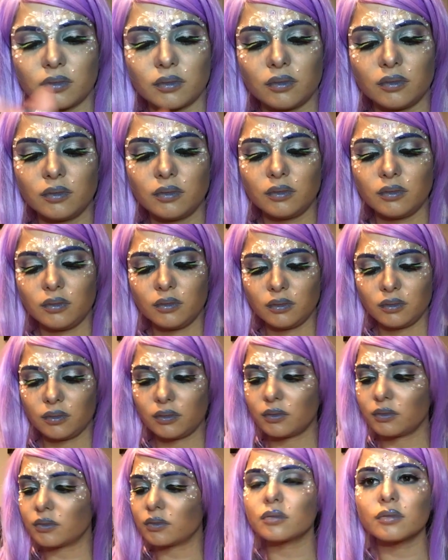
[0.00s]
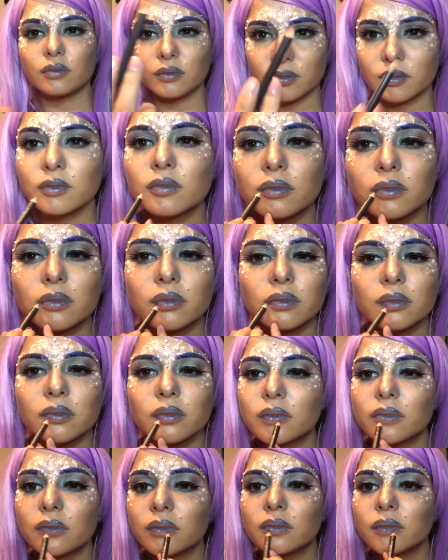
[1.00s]
from MAC, which is my
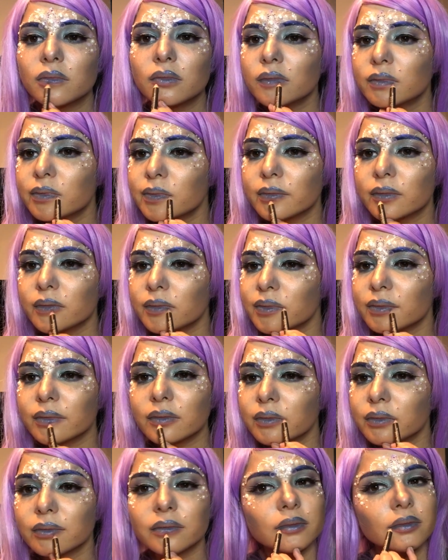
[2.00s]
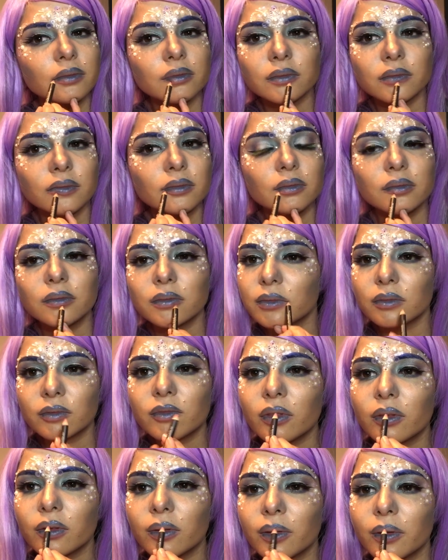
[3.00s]
favourite lip liner in
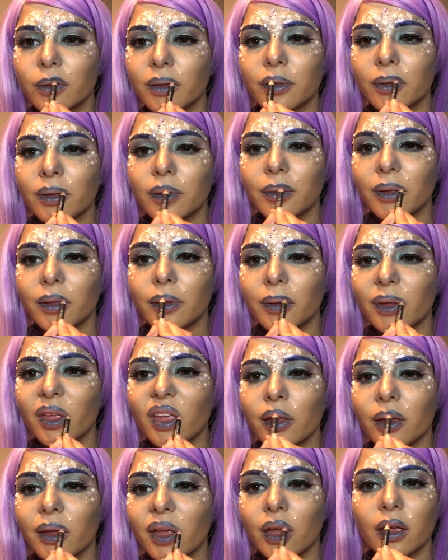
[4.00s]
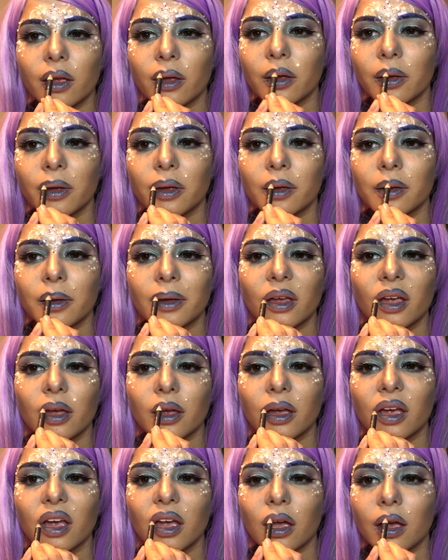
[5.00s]
Dervish, and I'm
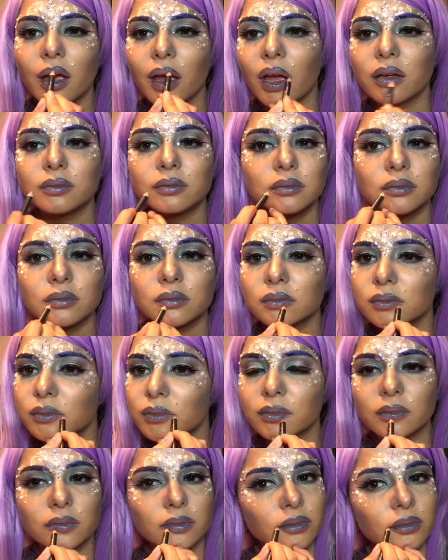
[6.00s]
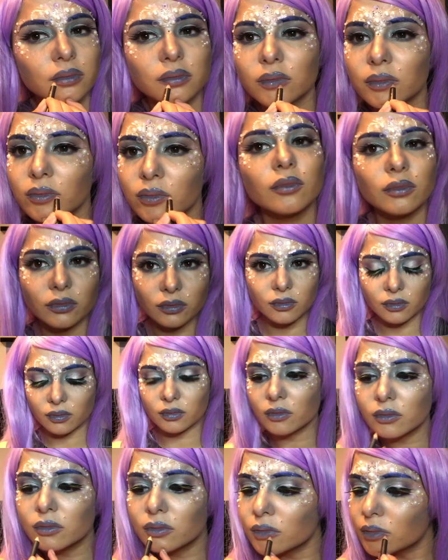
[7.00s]
actually just applying this on the bottom
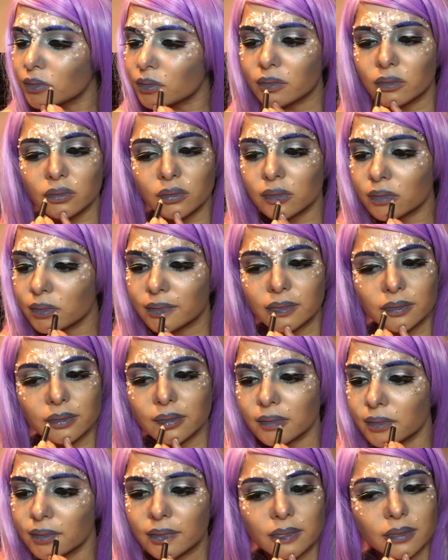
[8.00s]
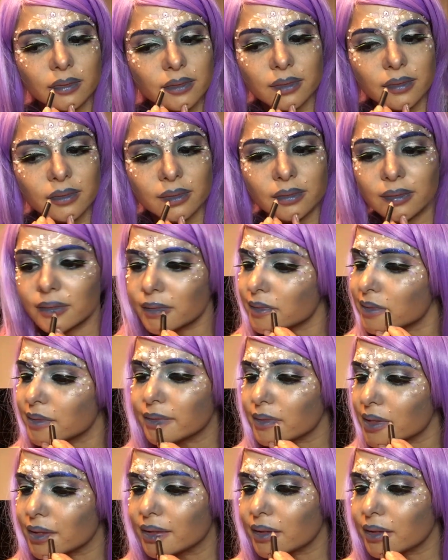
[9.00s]
of the lips underneath